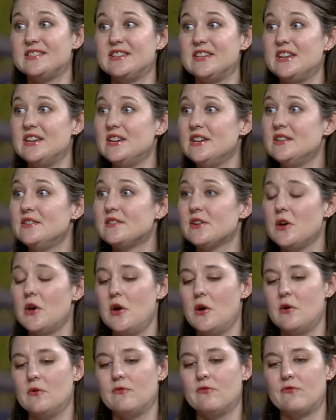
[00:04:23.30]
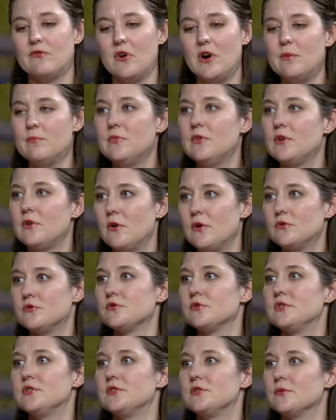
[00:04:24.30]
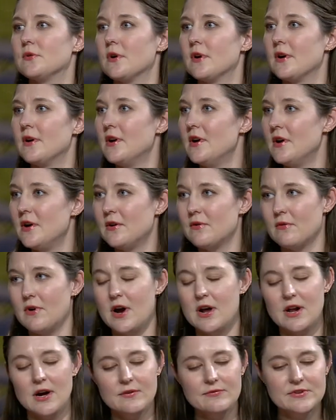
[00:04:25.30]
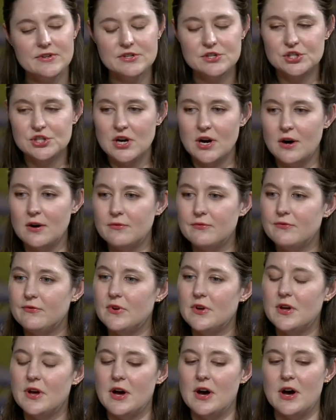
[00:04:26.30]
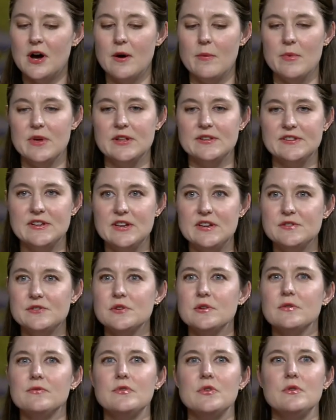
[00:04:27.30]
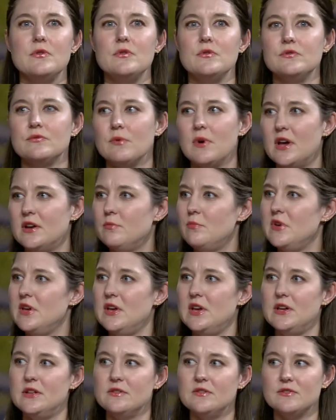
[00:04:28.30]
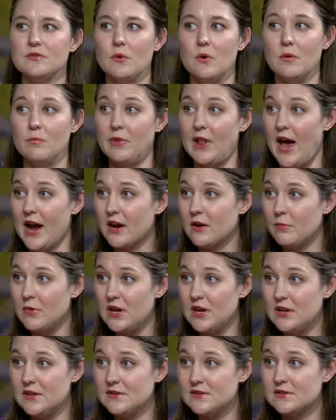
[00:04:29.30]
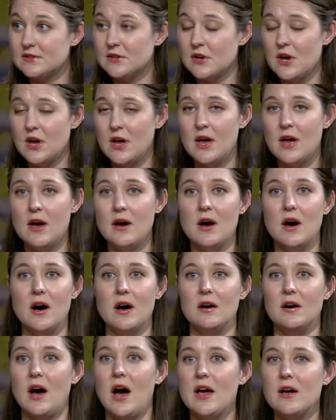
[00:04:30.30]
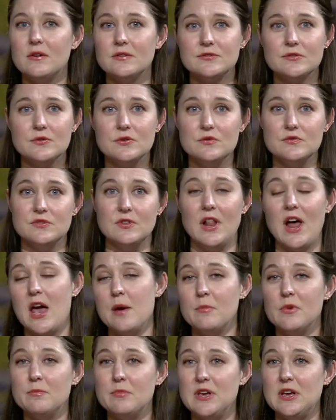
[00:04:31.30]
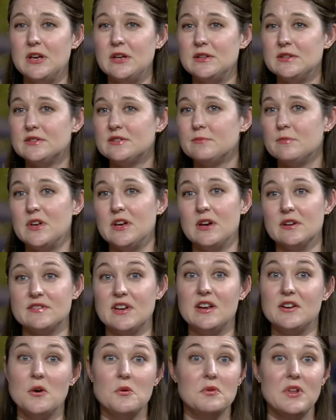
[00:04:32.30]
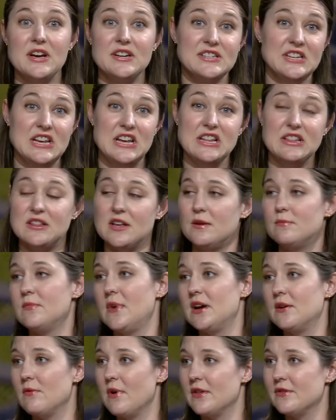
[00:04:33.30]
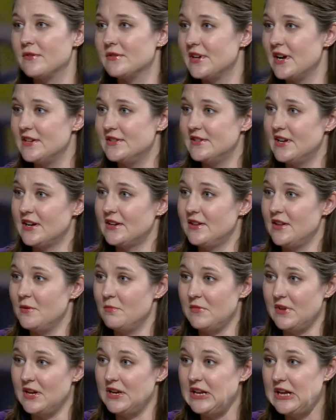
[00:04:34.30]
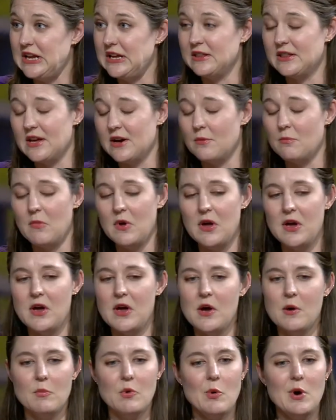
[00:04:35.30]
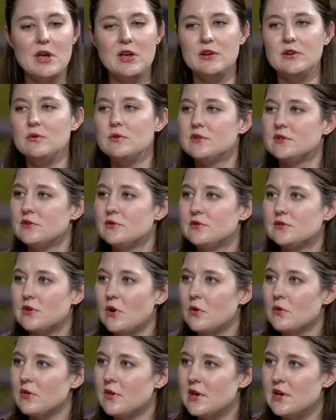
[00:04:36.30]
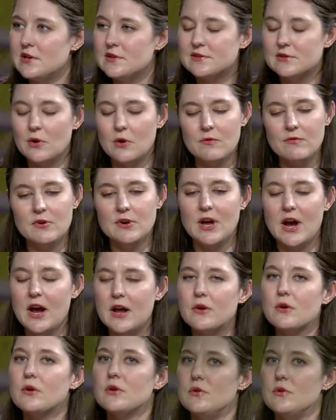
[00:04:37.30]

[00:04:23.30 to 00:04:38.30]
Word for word: seeds from the grocery store right off the shelf. Um, it's easier if you use red beans or black beans. Uh, I also use lima beans because I don't like to eat them. I'd rather dissect them than eat them. But what you do is you soak these overnight or